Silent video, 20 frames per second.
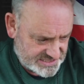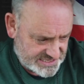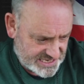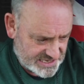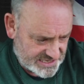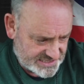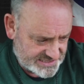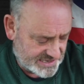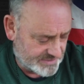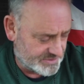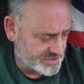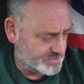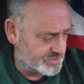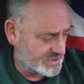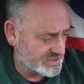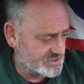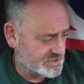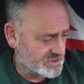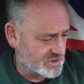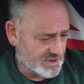To tell us how much
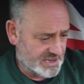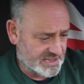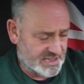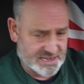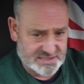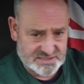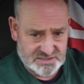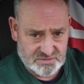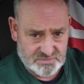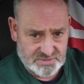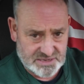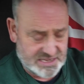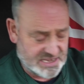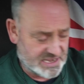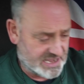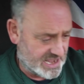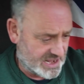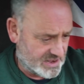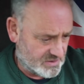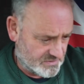pressure you got. It doesn't normally
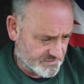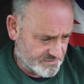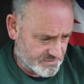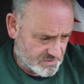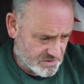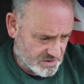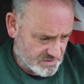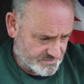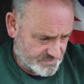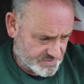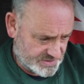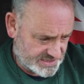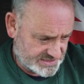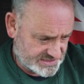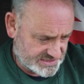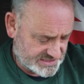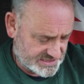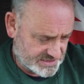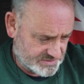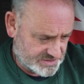kick out an awful lot. It
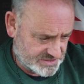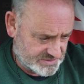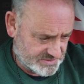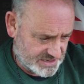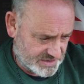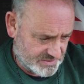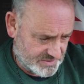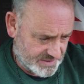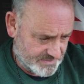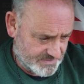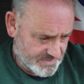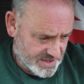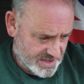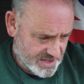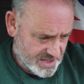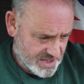doesn't seem to anyway.